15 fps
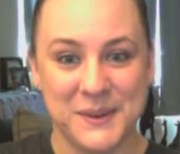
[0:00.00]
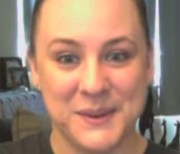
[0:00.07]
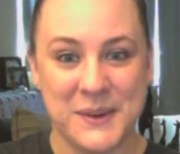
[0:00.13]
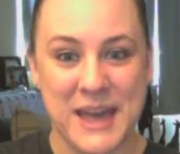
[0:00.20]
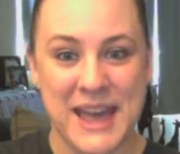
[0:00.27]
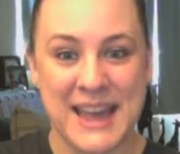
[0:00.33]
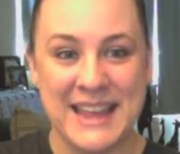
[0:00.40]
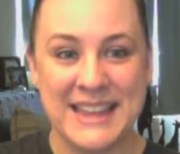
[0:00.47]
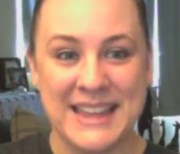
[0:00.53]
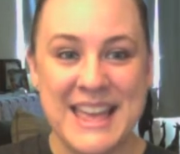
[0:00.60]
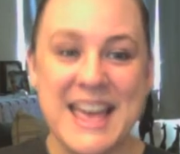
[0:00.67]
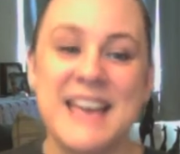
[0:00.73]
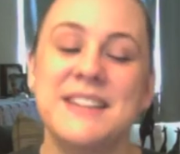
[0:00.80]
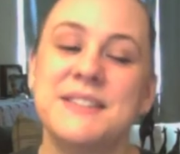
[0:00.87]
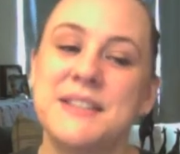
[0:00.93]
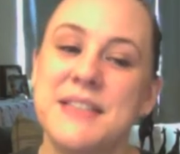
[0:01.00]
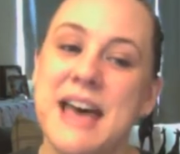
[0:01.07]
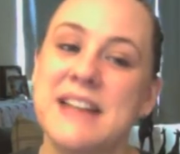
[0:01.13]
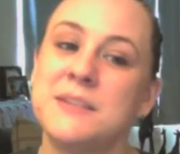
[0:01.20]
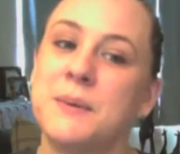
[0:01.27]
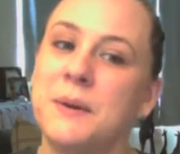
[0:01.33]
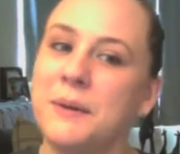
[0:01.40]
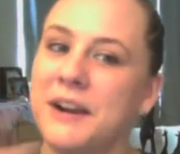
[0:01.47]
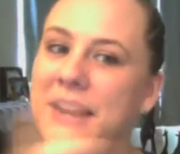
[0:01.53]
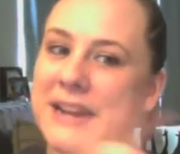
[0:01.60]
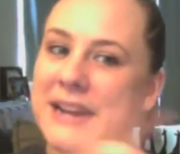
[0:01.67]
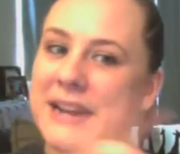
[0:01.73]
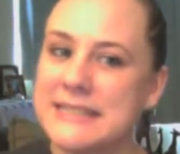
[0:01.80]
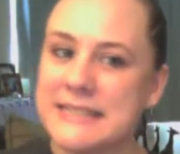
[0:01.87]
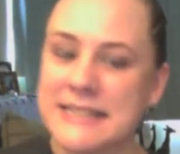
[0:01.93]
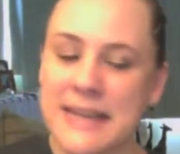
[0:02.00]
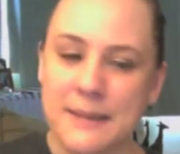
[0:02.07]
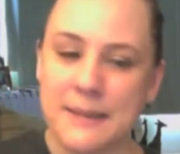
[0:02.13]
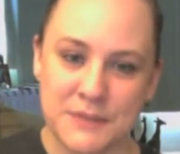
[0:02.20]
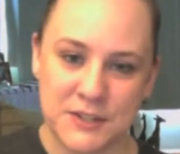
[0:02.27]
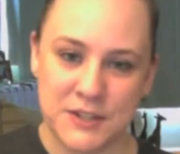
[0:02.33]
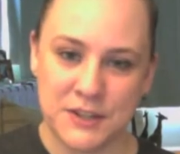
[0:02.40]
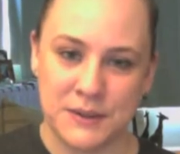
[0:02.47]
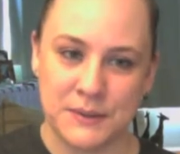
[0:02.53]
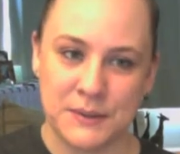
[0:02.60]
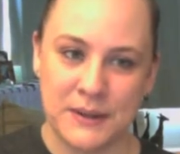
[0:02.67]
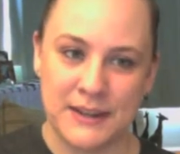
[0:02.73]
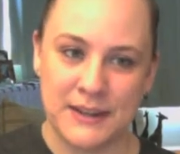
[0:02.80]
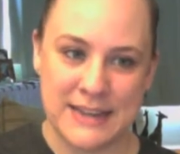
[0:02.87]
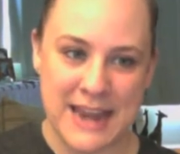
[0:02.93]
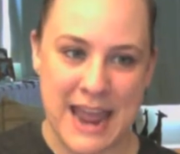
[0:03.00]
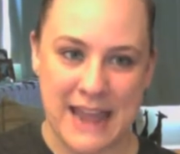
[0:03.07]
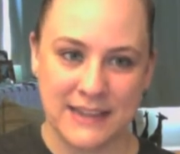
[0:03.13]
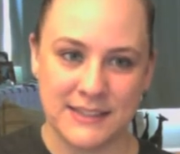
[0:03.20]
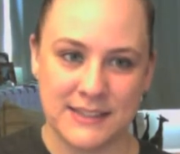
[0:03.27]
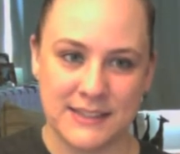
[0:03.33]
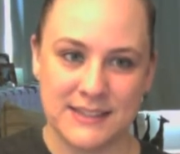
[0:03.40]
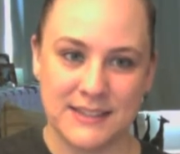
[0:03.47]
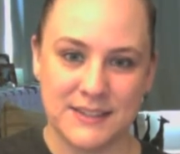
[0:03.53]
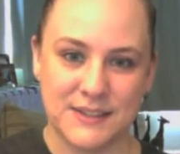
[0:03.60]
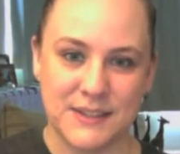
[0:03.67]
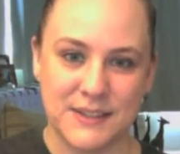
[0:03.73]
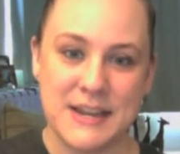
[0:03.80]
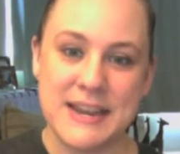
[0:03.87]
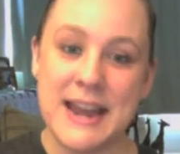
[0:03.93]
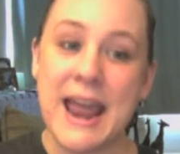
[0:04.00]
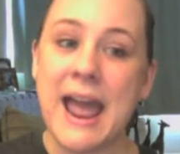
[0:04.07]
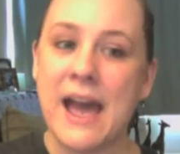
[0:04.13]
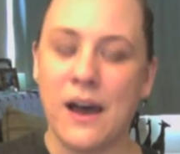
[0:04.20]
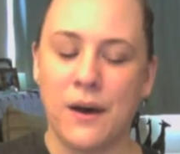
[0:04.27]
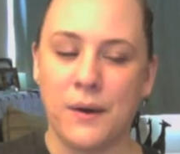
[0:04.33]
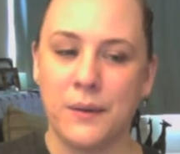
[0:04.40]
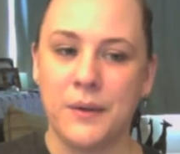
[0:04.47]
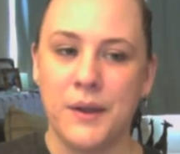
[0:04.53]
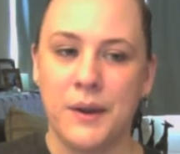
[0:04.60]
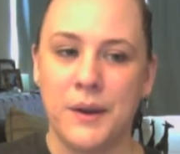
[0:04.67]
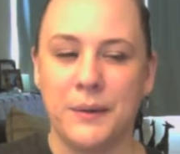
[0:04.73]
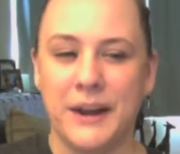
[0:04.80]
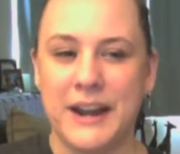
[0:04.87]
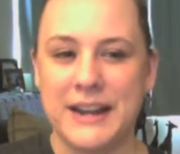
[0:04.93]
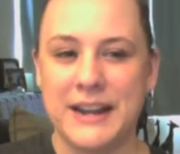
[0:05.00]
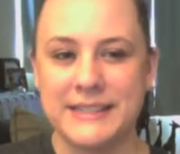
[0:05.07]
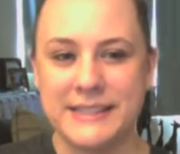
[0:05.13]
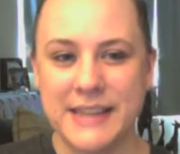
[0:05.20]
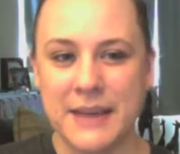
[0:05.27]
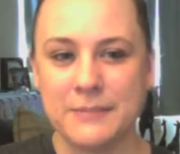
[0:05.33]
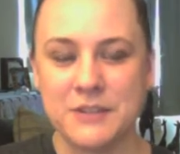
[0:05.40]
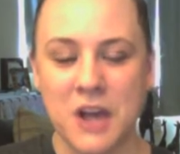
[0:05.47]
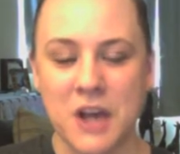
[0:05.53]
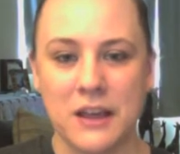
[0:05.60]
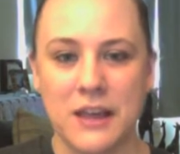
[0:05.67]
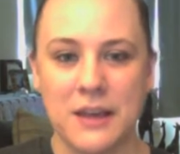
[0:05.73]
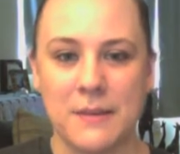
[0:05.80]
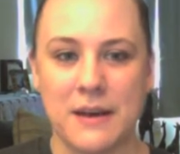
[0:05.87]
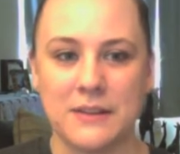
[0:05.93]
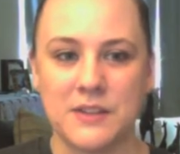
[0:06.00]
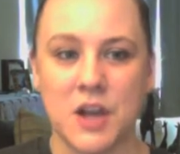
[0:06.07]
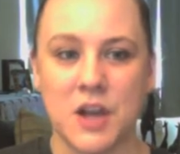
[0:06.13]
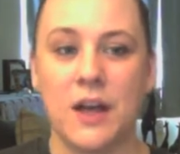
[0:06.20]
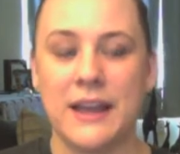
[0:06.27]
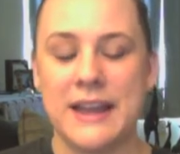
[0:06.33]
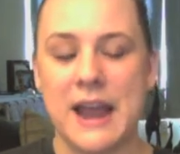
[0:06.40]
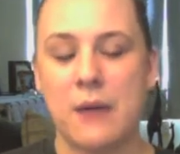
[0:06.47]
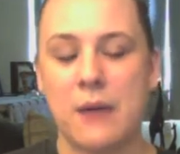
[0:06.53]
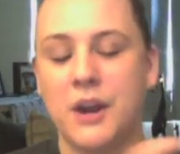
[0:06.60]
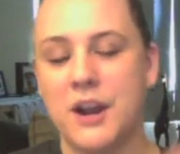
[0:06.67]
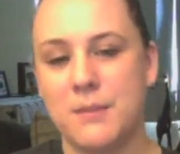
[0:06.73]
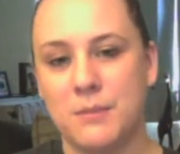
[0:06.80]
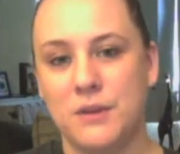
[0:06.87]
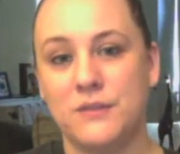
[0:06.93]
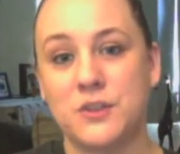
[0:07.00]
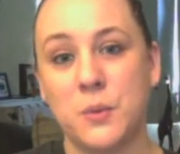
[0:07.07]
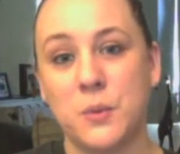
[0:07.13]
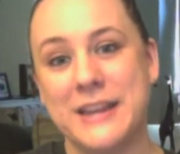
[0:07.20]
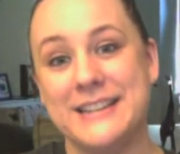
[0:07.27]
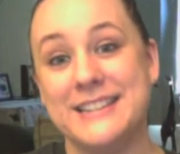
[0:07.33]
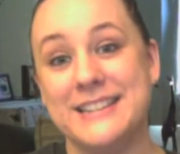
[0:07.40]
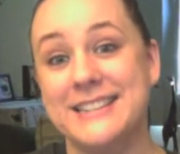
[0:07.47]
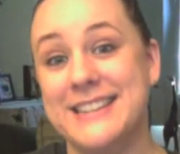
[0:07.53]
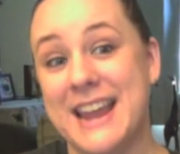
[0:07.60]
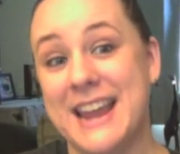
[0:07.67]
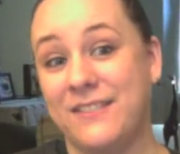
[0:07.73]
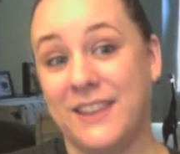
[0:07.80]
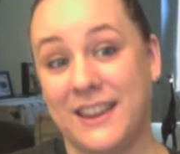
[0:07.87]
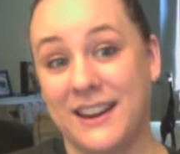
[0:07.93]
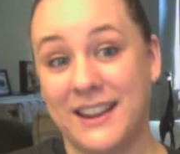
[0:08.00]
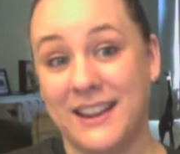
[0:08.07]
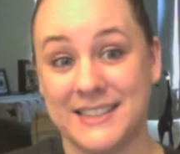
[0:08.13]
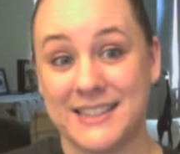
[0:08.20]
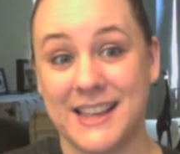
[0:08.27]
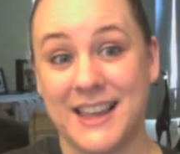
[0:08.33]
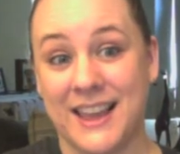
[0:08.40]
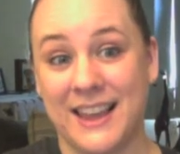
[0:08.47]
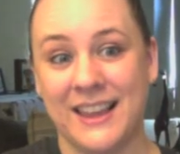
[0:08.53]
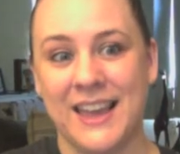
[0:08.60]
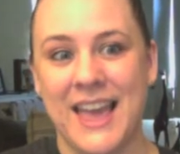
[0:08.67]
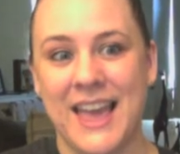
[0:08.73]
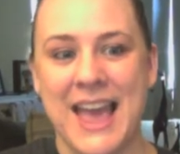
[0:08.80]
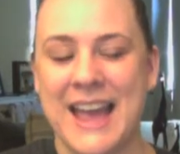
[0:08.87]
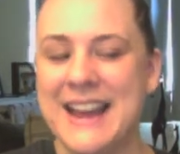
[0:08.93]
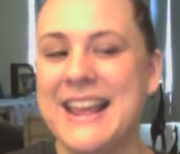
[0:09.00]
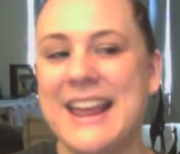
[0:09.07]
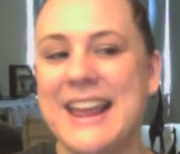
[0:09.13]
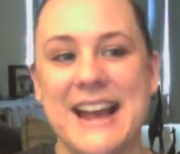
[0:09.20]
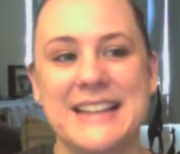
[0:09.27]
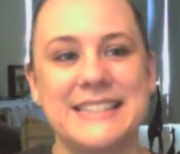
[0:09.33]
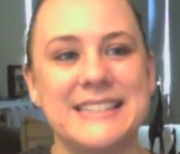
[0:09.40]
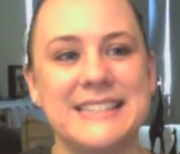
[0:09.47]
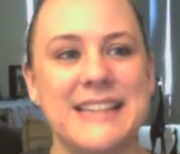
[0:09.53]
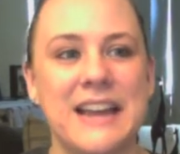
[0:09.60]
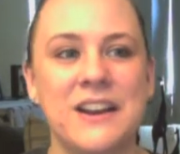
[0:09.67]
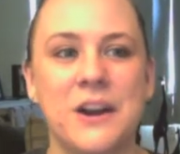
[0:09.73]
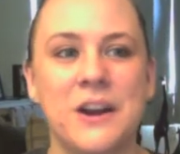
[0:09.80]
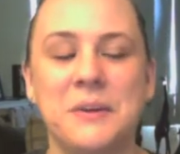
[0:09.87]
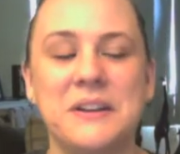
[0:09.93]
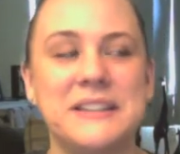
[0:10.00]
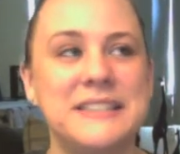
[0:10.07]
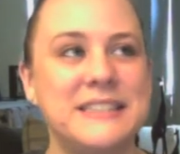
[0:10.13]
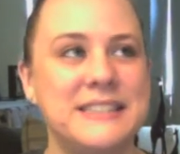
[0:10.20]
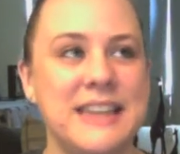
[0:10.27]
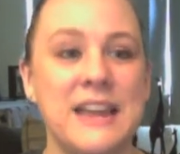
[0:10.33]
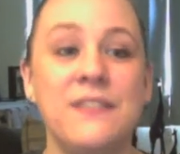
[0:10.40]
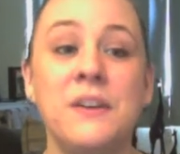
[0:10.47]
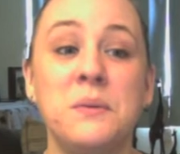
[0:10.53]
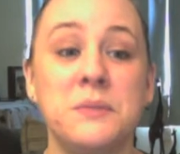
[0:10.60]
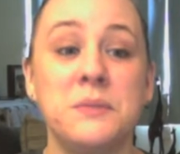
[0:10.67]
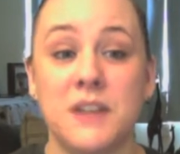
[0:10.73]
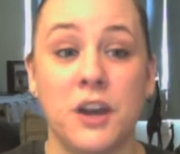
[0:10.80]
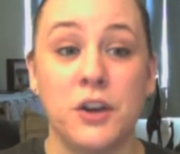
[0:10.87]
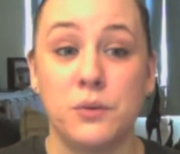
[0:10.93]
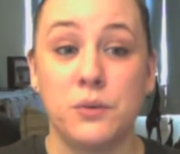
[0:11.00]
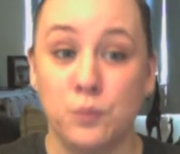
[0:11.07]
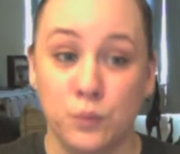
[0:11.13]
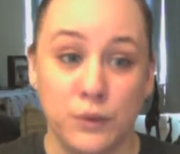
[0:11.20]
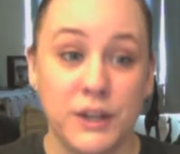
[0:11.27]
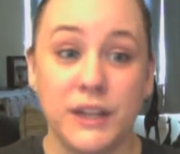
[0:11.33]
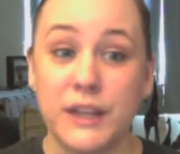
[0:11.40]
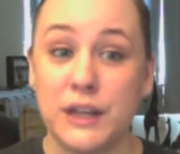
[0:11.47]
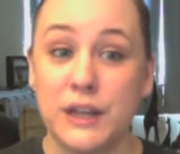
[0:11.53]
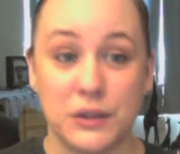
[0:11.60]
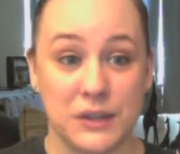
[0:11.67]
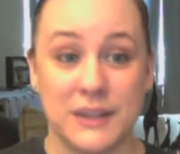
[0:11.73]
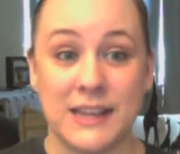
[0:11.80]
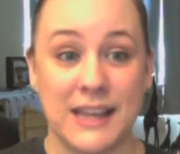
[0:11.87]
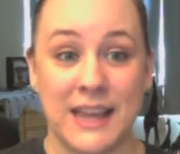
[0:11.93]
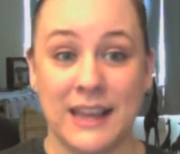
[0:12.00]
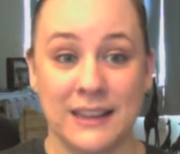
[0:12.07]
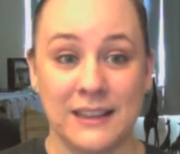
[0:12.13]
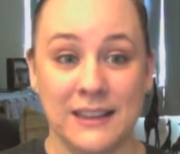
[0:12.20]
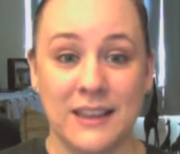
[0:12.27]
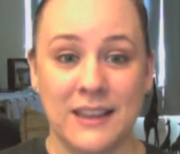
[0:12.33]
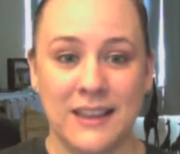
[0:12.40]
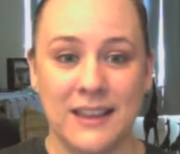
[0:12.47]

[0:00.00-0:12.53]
Okay? So that's where we're going to skip to next. So now we're going to skip talking about Saul, and now we're going to move to when David is king. And again, as it said in our book, David was a really good king.